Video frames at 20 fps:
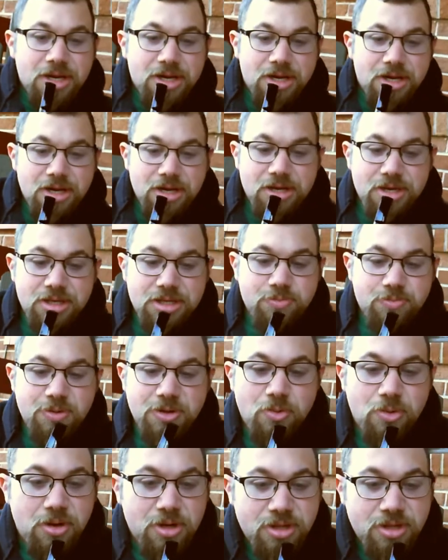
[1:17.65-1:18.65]
It's been
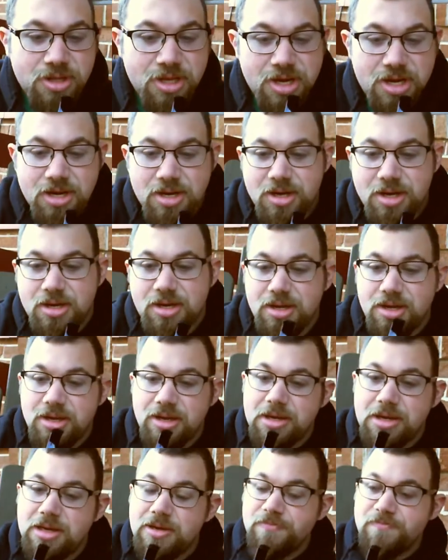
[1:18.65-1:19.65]
one that
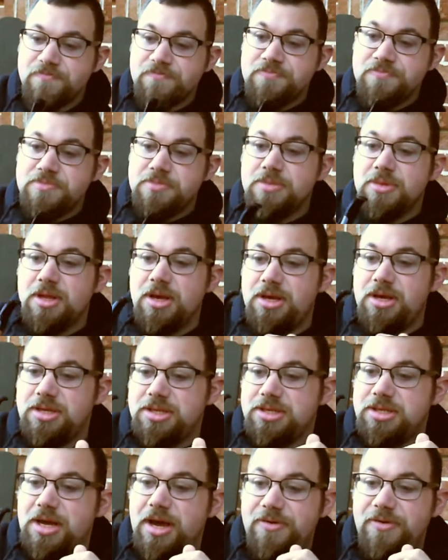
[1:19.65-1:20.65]

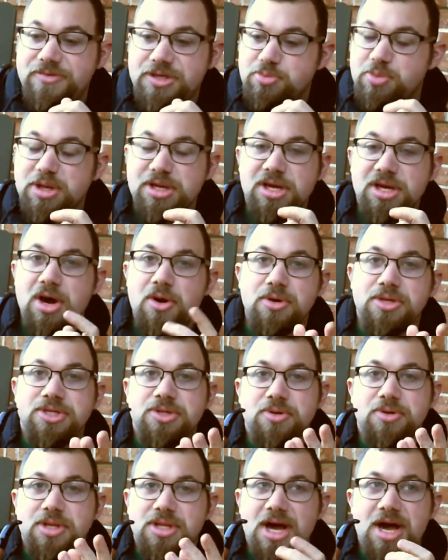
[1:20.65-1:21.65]
I've just been going to
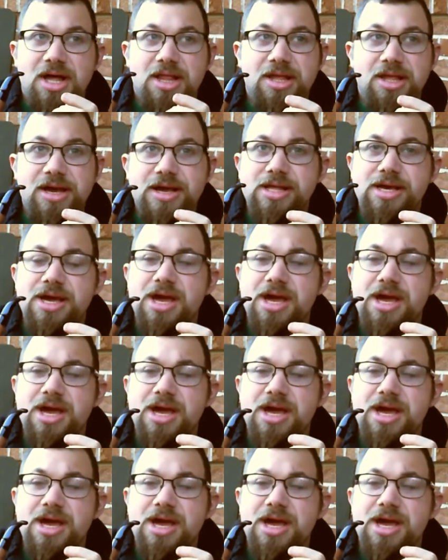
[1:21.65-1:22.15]
a lot lately.